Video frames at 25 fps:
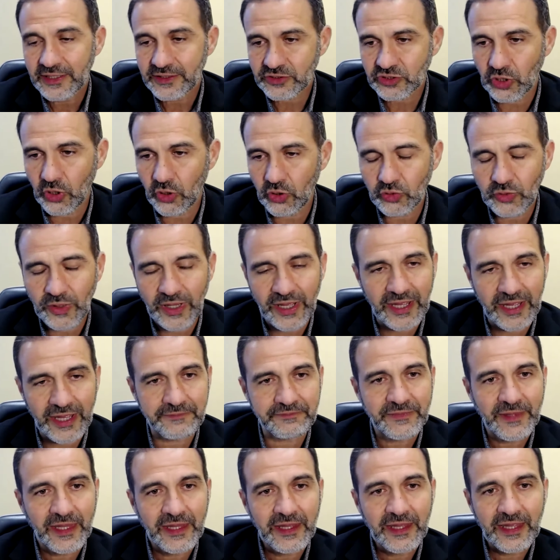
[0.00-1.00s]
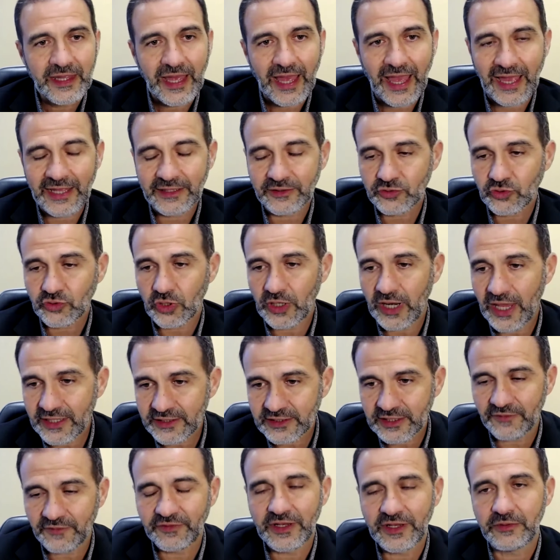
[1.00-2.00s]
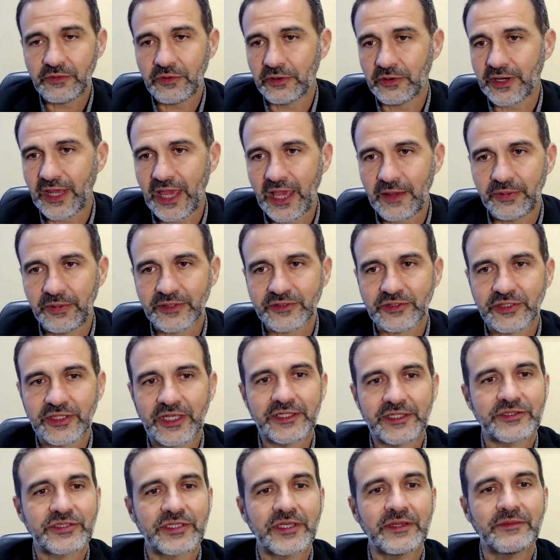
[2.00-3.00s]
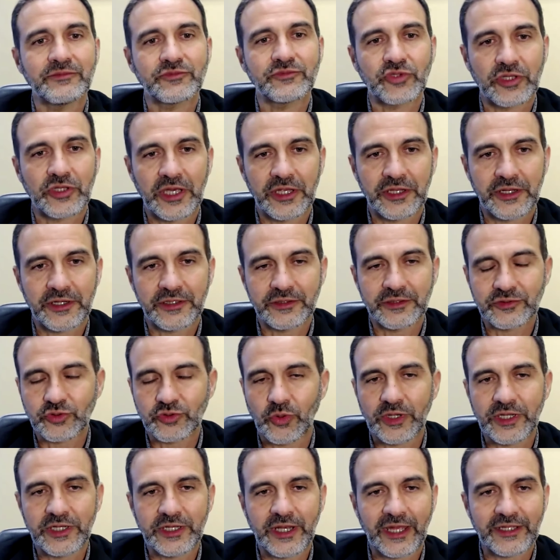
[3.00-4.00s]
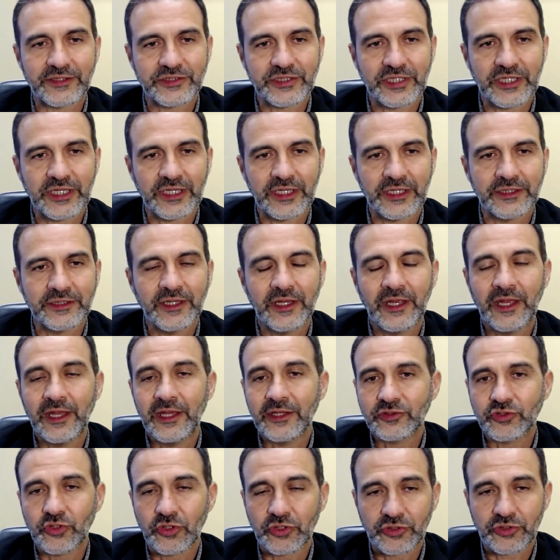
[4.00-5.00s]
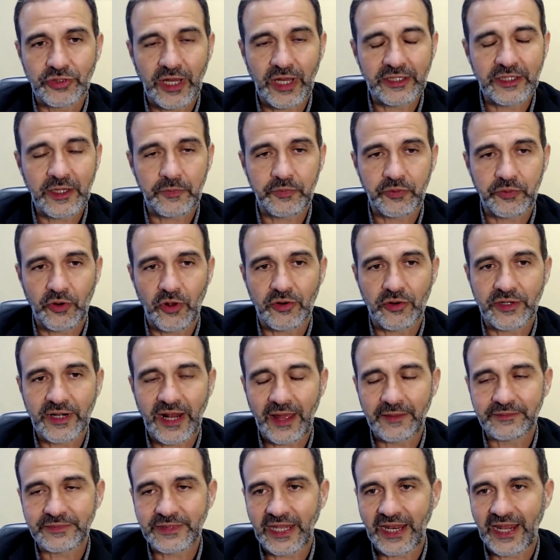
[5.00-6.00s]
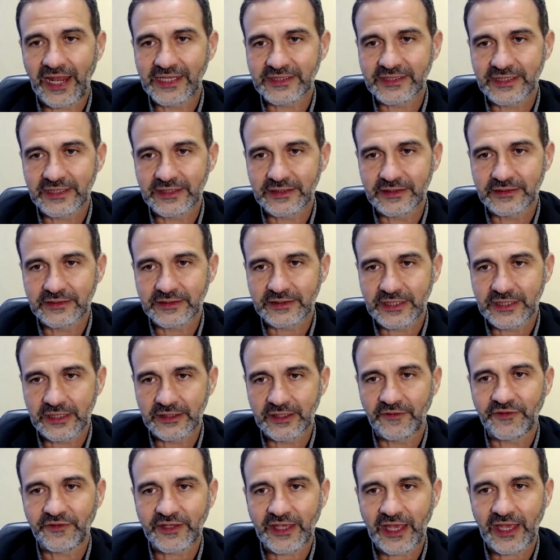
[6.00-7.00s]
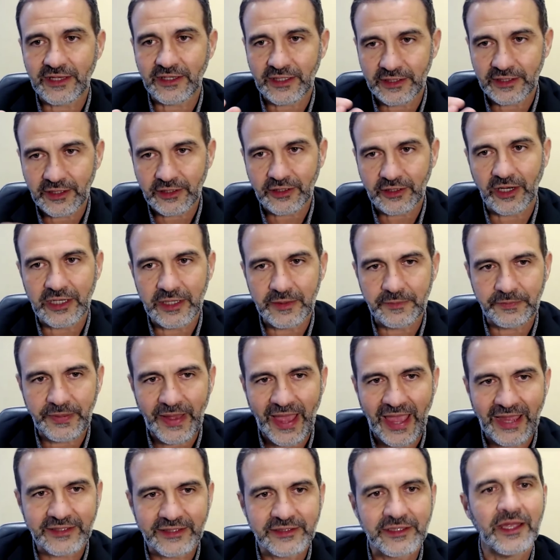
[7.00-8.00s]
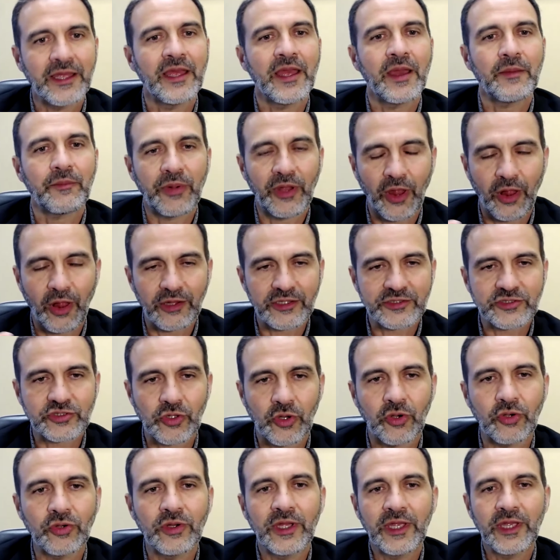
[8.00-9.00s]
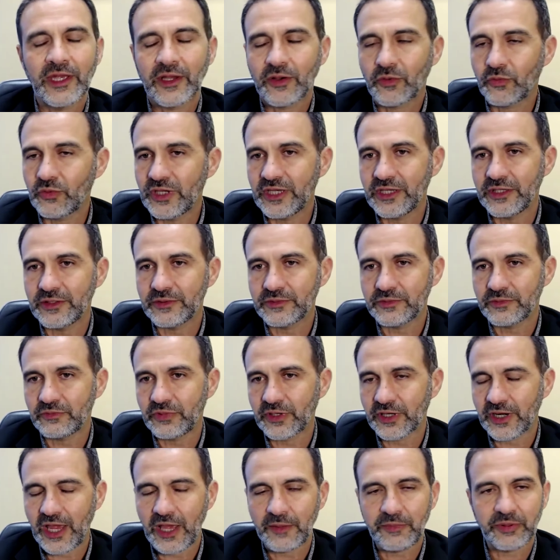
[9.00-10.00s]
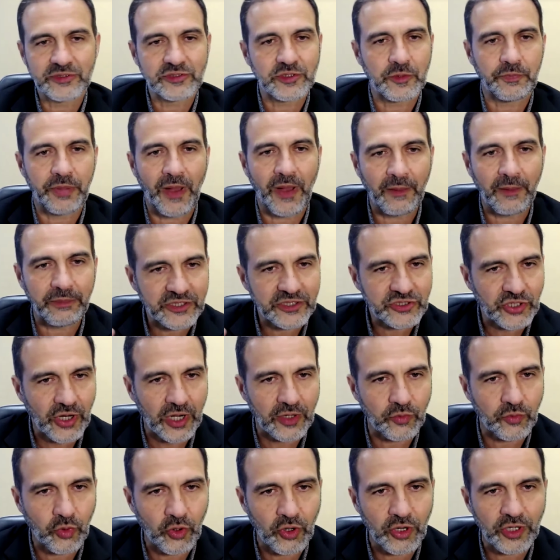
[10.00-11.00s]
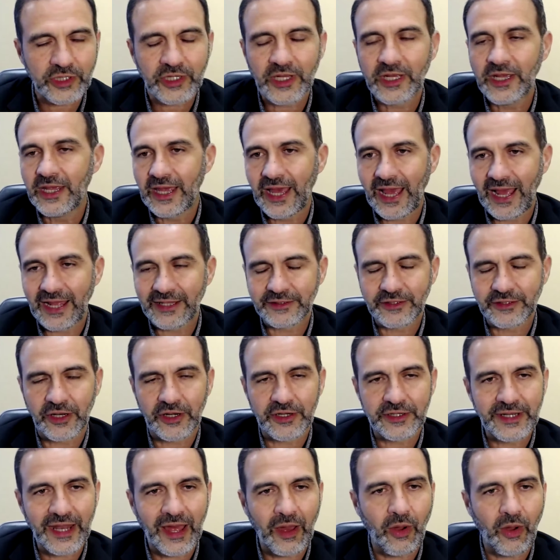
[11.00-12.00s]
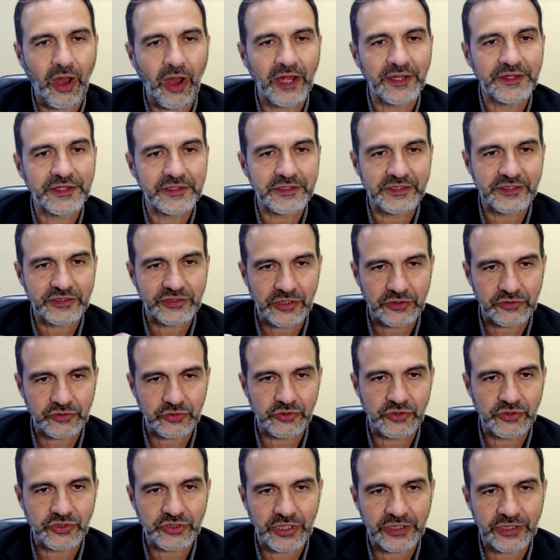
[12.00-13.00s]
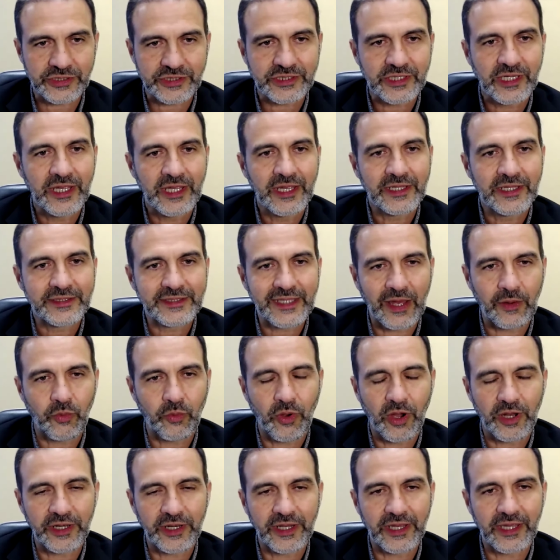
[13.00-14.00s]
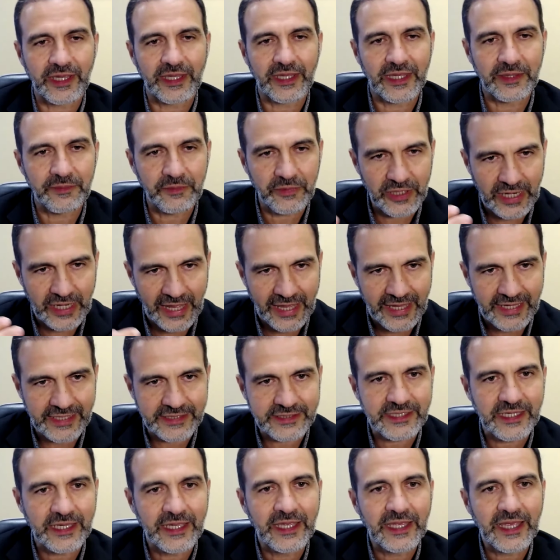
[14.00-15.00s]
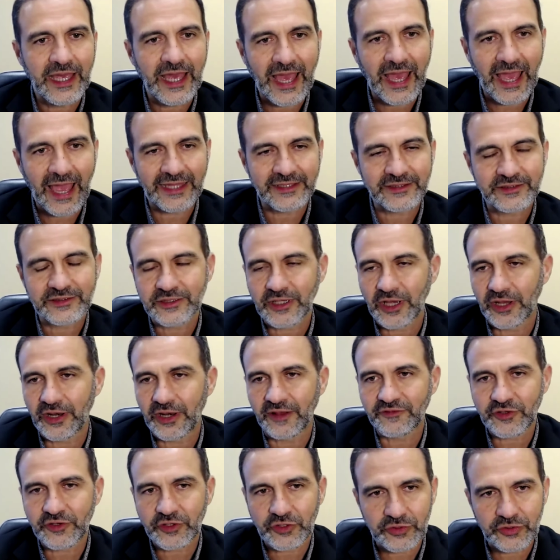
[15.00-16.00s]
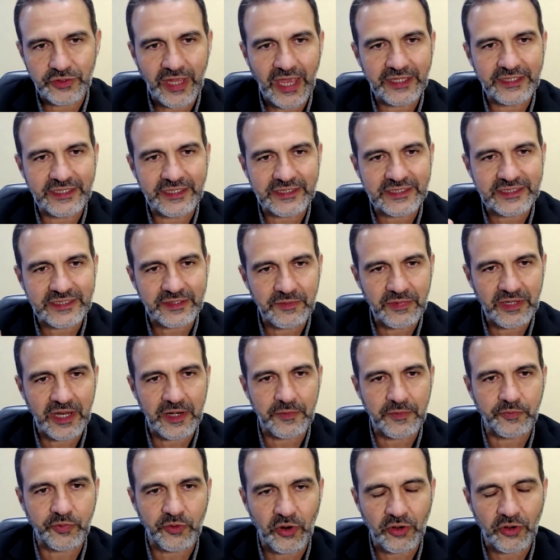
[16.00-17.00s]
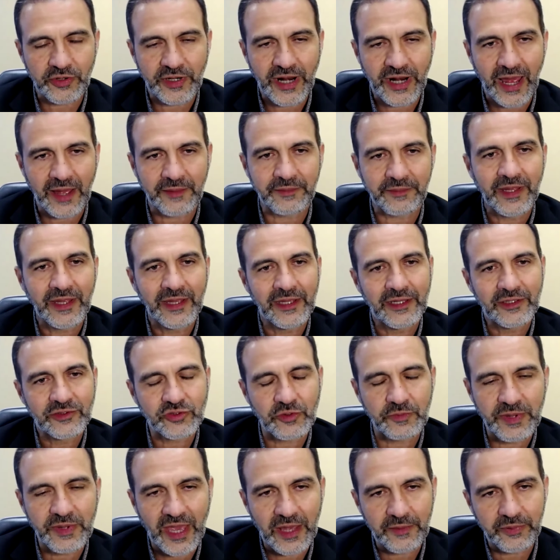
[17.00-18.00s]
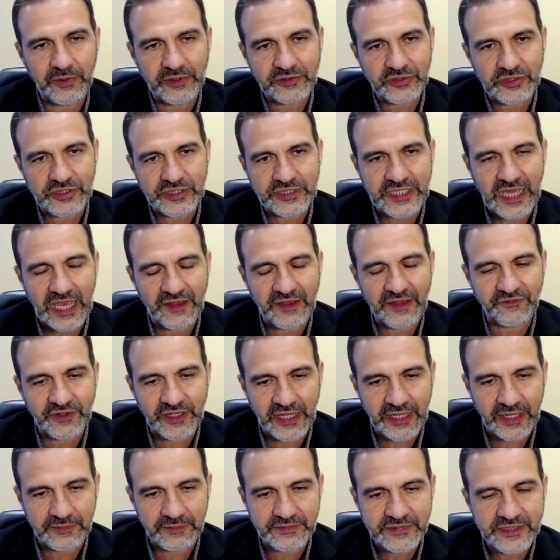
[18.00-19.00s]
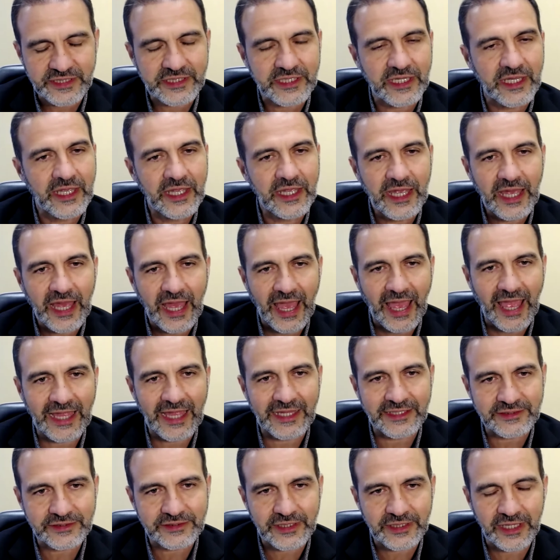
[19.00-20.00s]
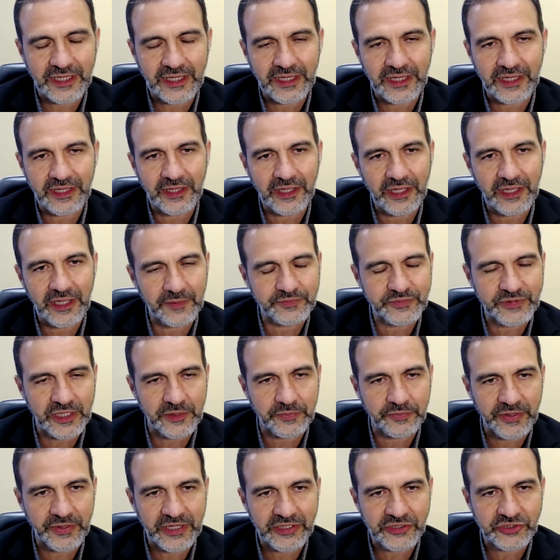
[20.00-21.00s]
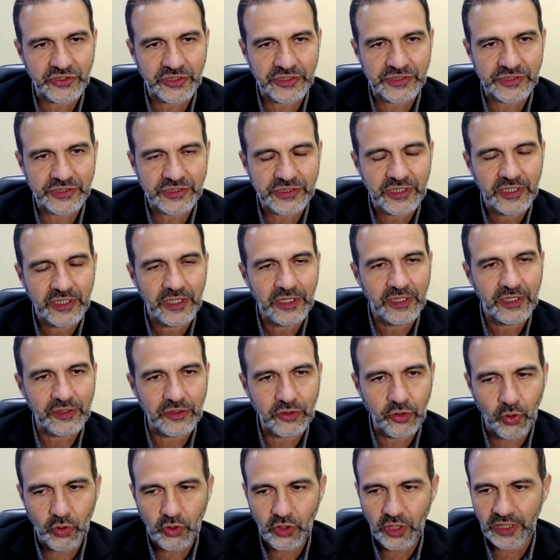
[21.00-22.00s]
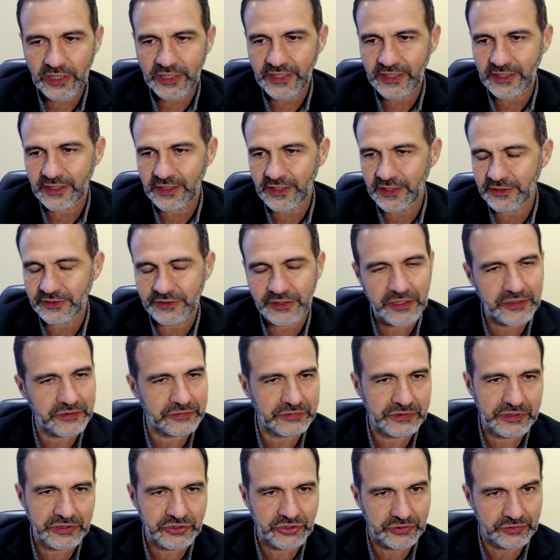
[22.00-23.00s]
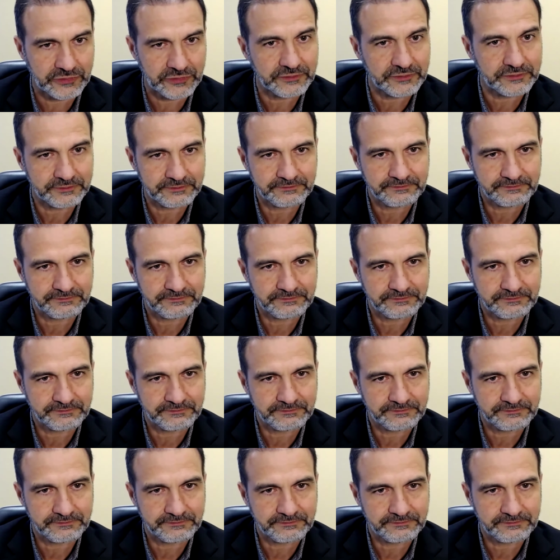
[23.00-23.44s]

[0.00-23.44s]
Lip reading: So, and collectively, we were able to get a team together in 2019 to create a program that has significant clinical impact, but also we were able to publish our work, and there are now other institutions that want to emulate and kind of create a similar program to be able to save limbs and help their patients locally in their region.